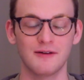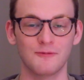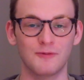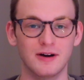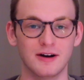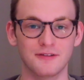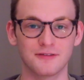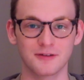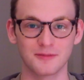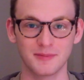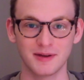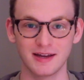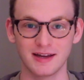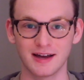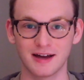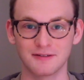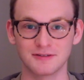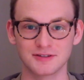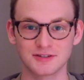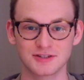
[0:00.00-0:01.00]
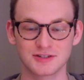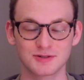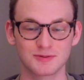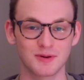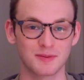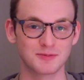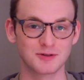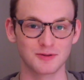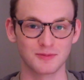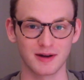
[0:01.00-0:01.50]
well, for me, I was
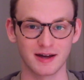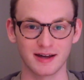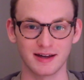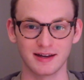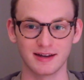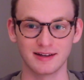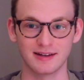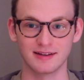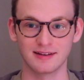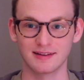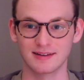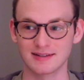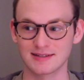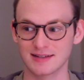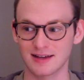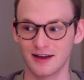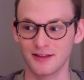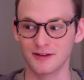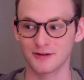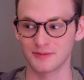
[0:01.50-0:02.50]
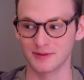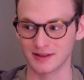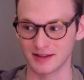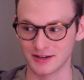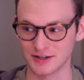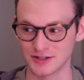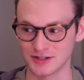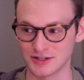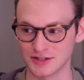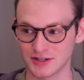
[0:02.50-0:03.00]
swept away in this other
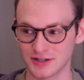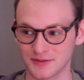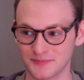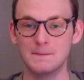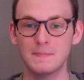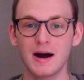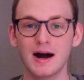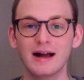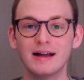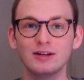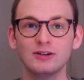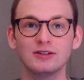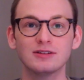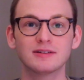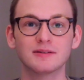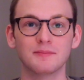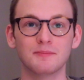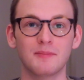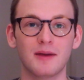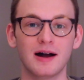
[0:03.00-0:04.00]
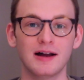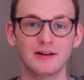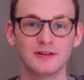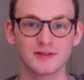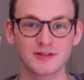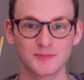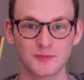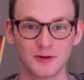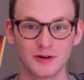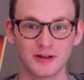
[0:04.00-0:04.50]
relationship.
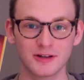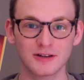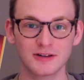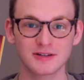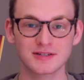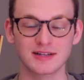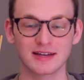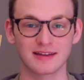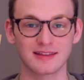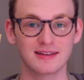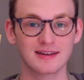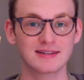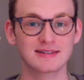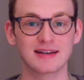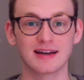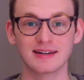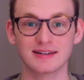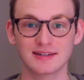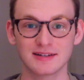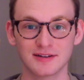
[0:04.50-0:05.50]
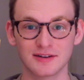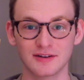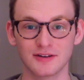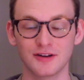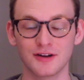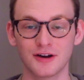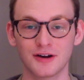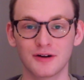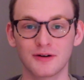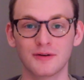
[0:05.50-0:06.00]
Mild spoilers, like things I didn't
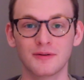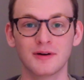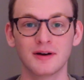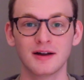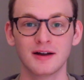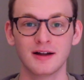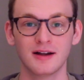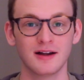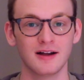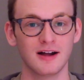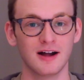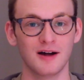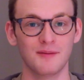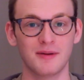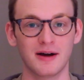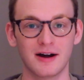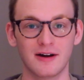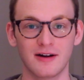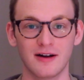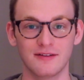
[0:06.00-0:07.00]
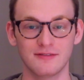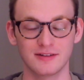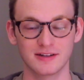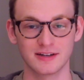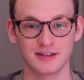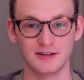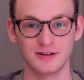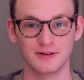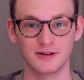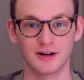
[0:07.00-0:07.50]
know about Evelyn
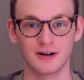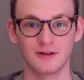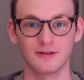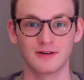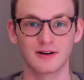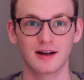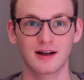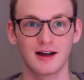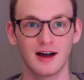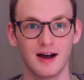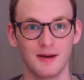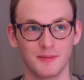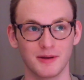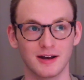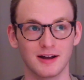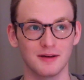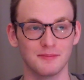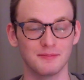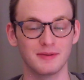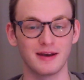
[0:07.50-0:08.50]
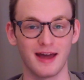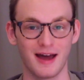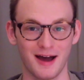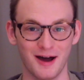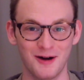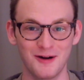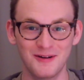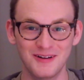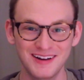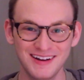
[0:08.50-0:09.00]
Hugo coming up
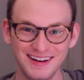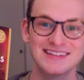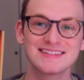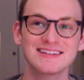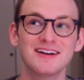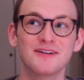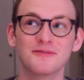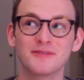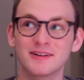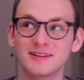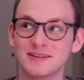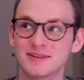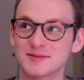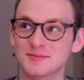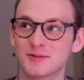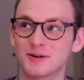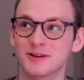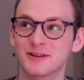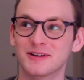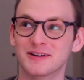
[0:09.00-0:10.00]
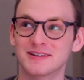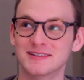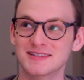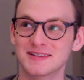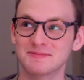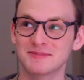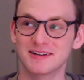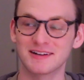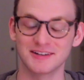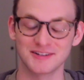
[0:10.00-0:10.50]
now. It's not really a spoiler, it's
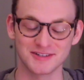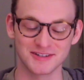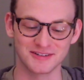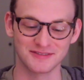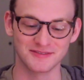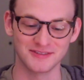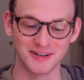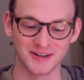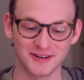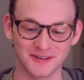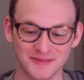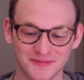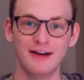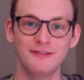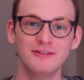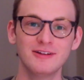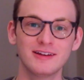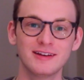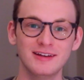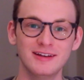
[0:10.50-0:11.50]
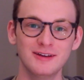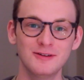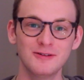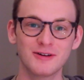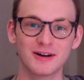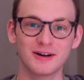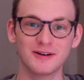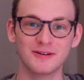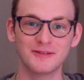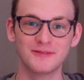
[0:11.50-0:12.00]
something I should have known. Evelyn
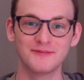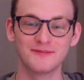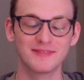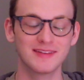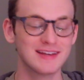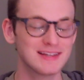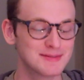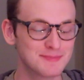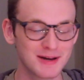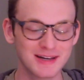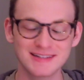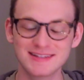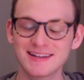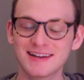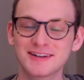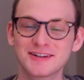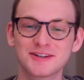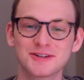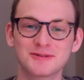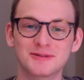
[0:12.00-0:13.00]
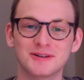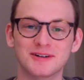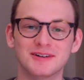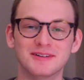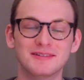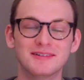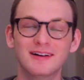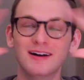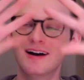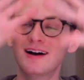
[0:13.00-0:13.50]
Hugo is bisexual.
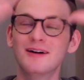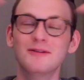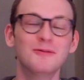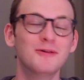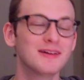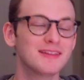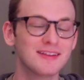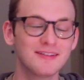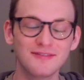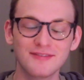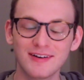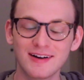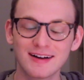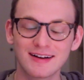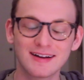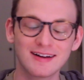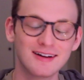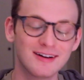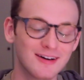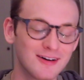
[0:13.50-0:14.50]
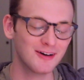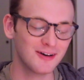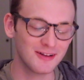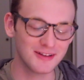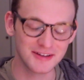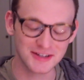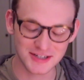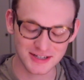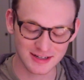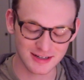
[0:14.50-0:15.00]
What the fuck?
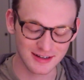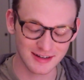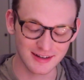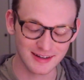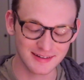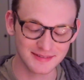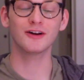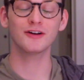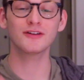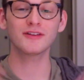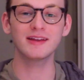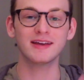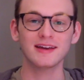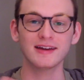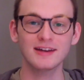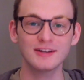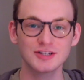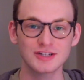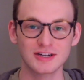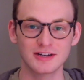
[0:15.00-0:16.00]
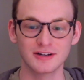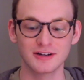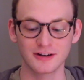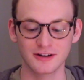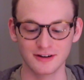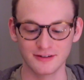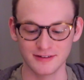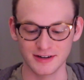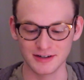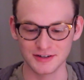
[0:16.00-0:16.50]
Holy shit. Early-ish in her
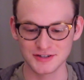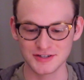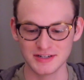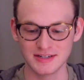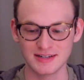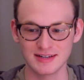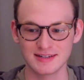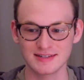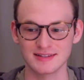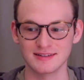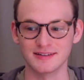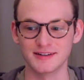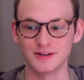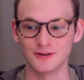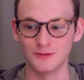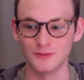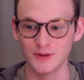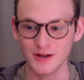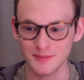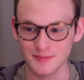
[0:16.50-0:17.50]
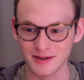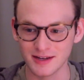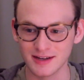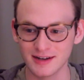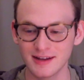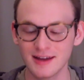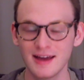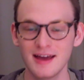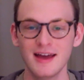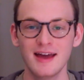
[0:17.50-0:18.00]
career, she does Little
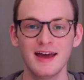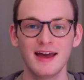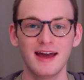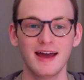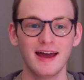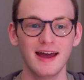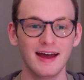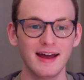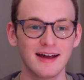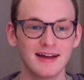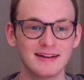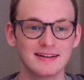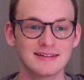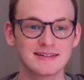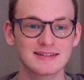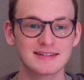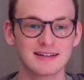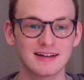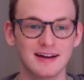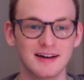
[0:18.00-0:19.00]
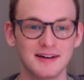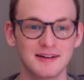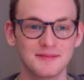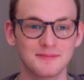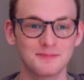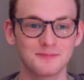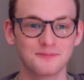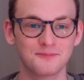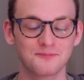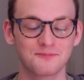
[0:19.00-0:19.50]
Women, and
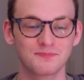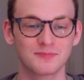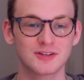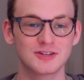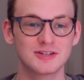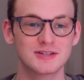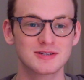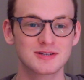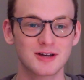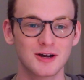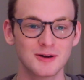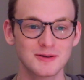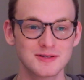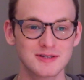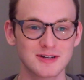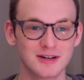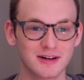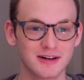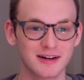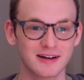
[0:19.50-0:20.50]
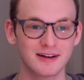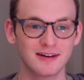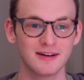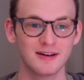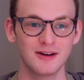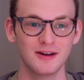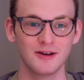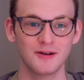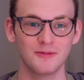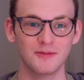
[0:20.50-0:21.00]
she's co-starring
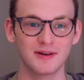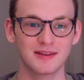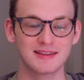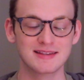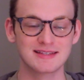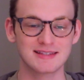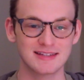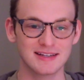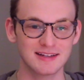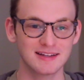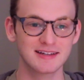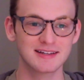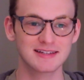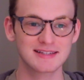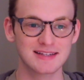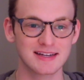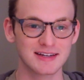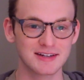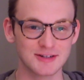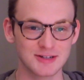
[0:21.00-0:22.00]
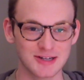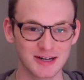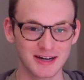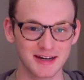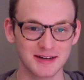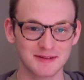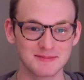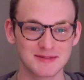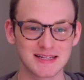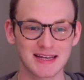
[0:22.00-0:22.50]
with Celia St.
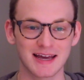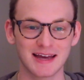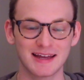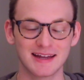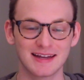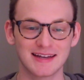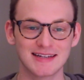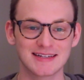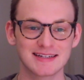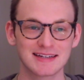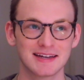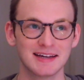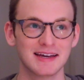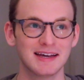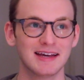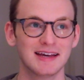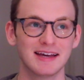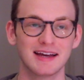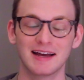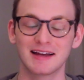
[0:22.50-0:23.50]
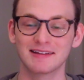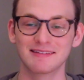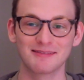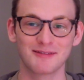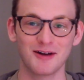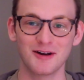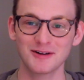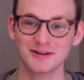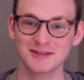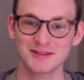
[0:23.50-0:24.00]
James, and
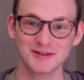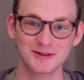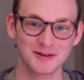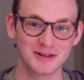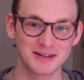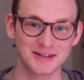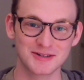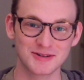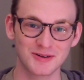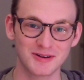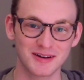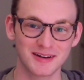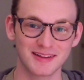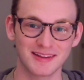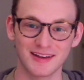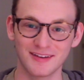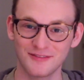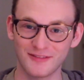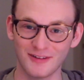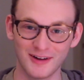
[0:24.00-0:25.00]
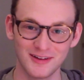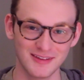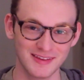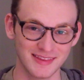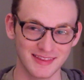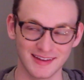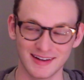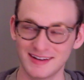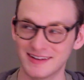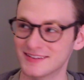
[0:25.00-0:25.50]
long story short, they fall
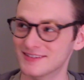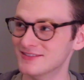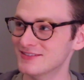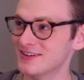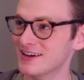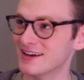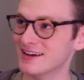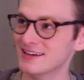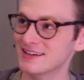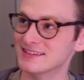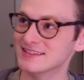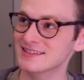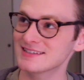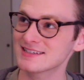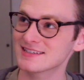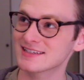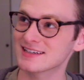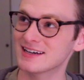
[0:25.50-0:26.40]
in love, and